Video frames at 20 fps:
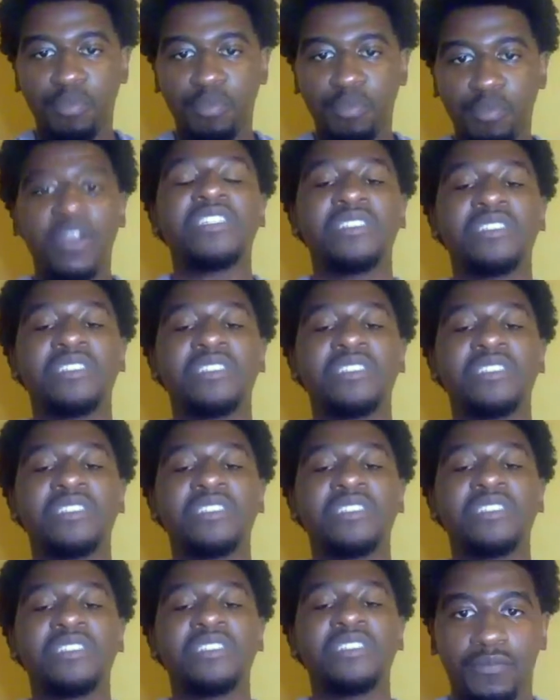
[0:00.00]
for present
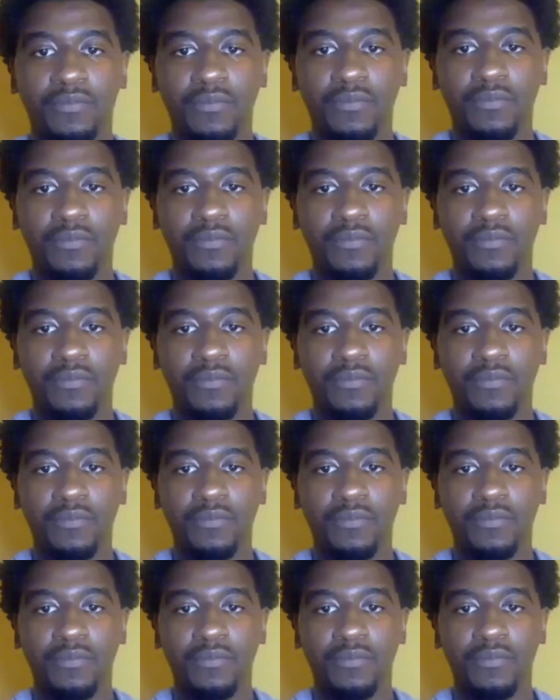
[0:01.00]
time.
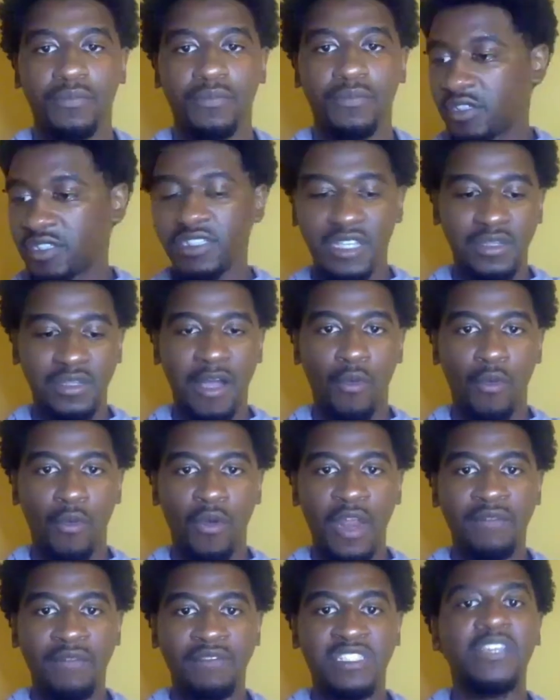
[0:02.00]
Sensing
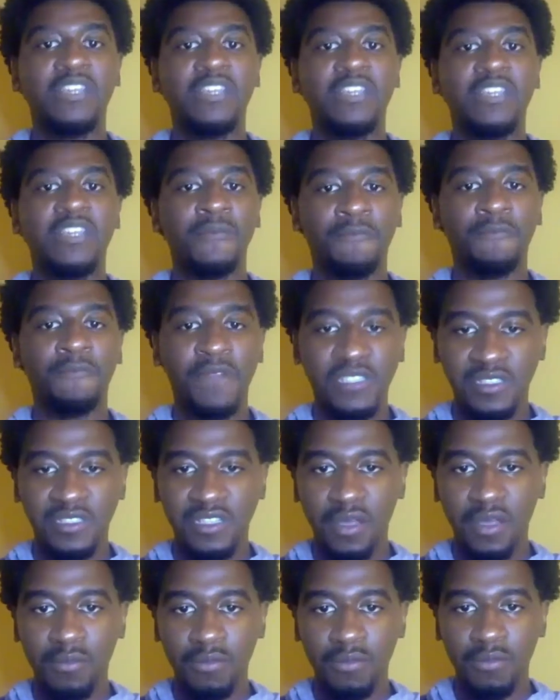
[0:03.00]
is about what I've seen
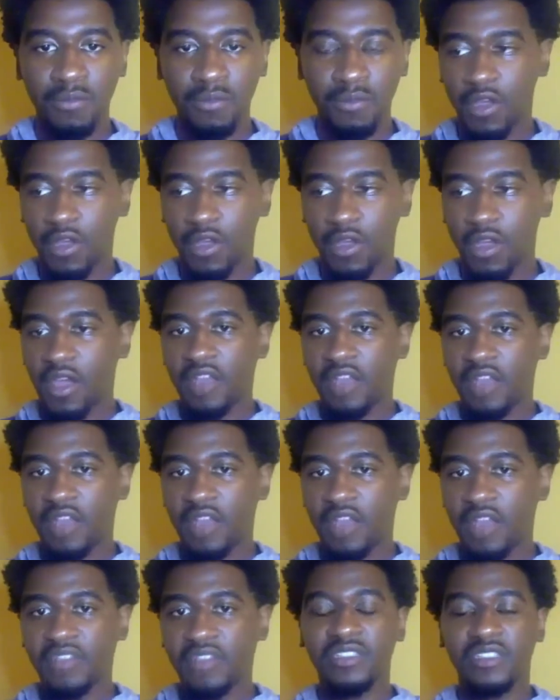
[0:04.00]
in present time,
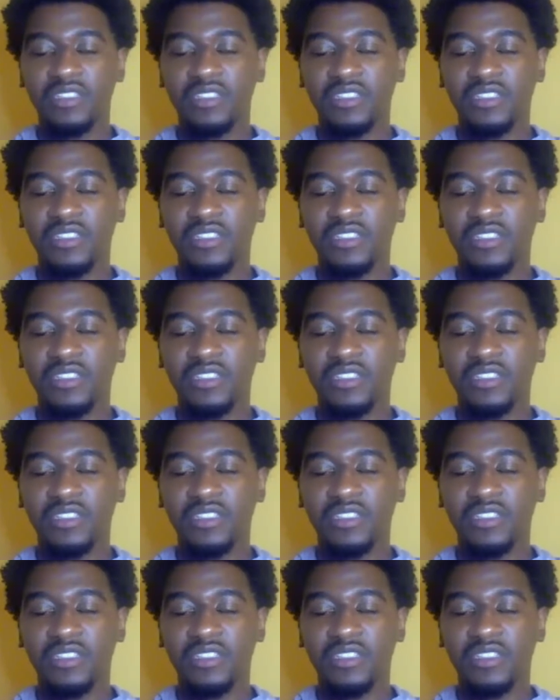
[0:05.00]
and sensing is
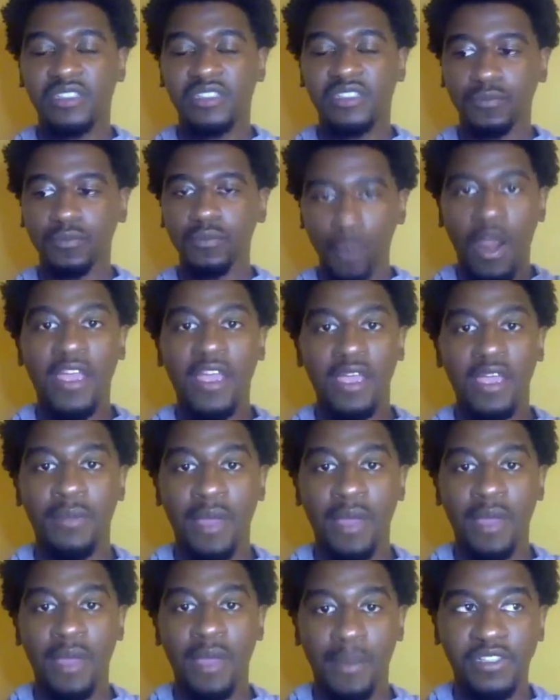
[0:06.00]
about where I
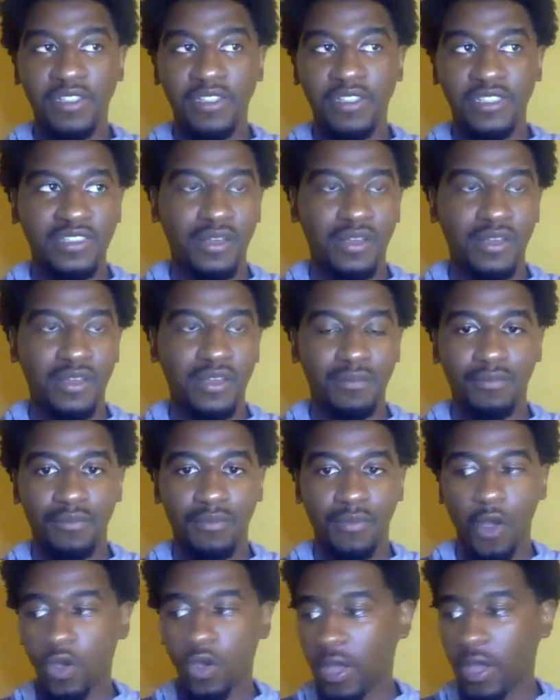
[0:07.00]
am at present time.
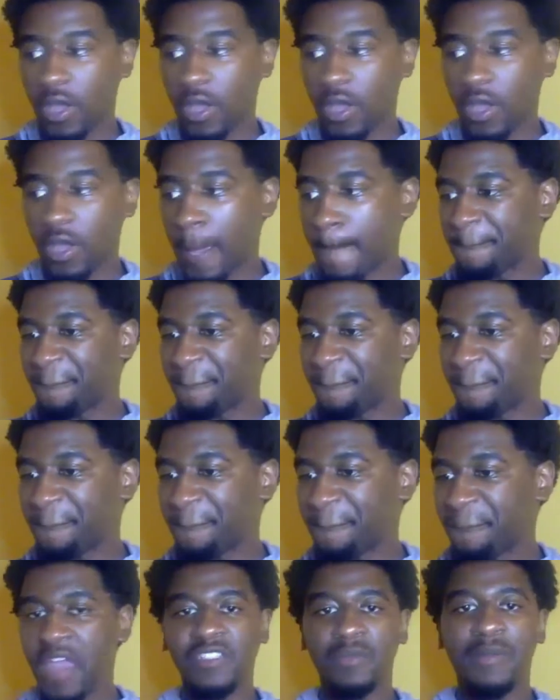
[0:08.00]
Okay,
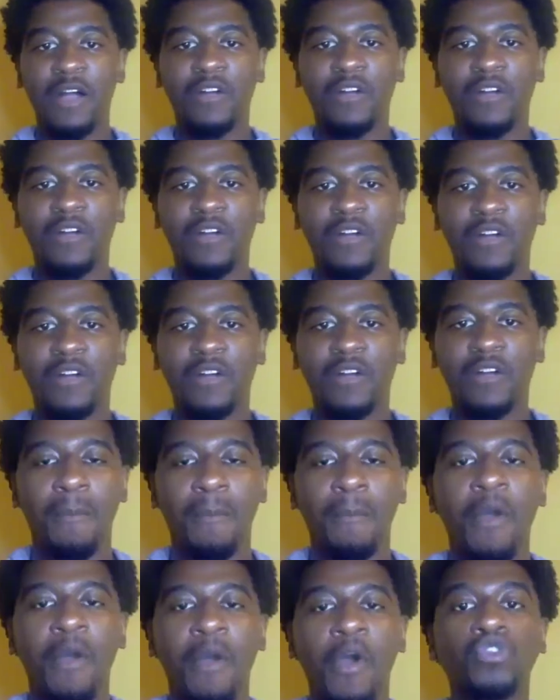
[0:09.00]
and it's about getting the
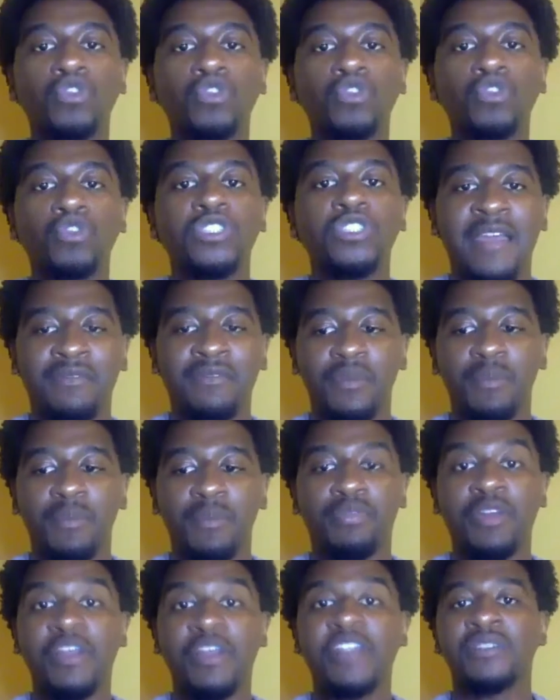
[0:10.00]
most out
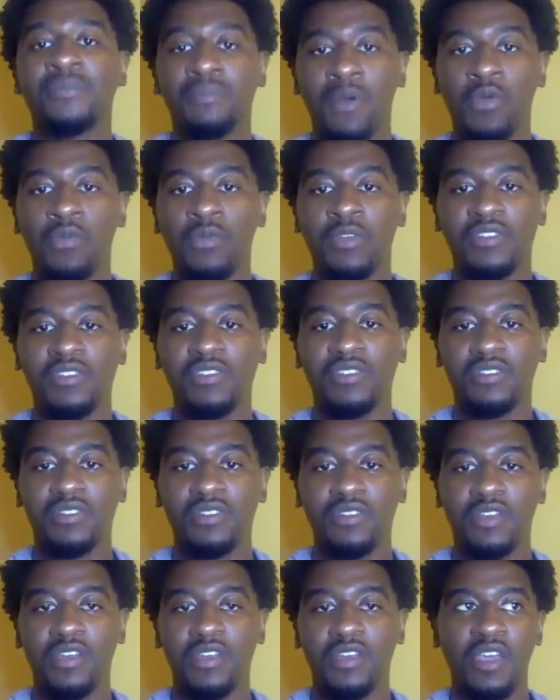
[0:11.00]
of the present
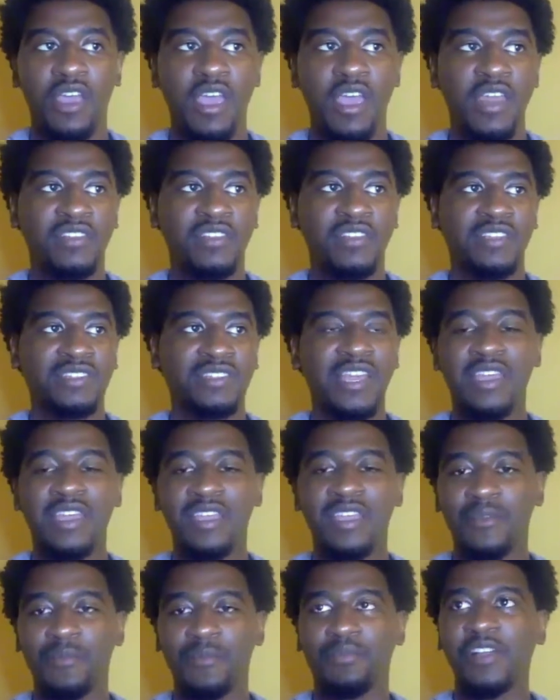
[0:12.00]
moment. And it's like
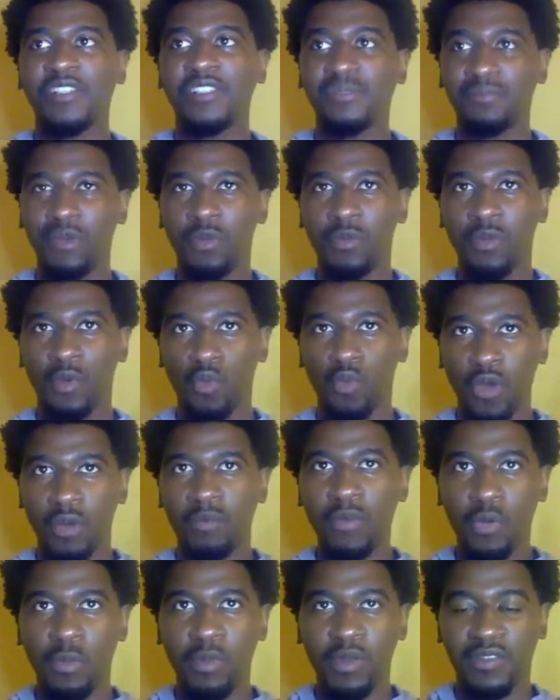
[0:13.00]
taking the present moment,
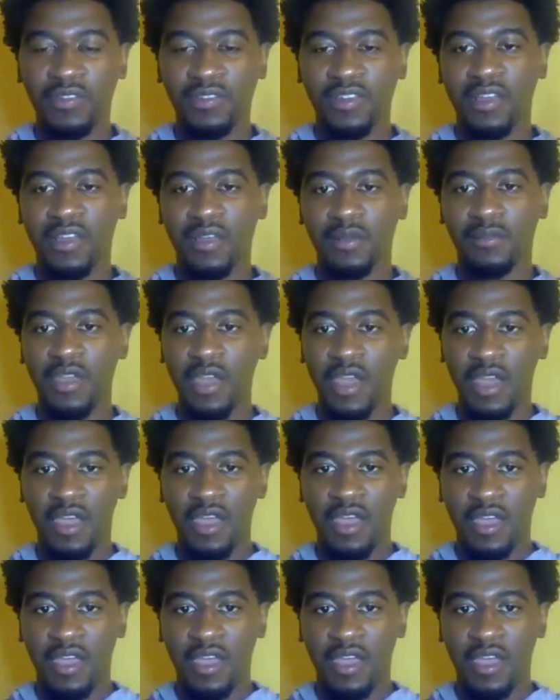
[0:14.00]
one moment in time,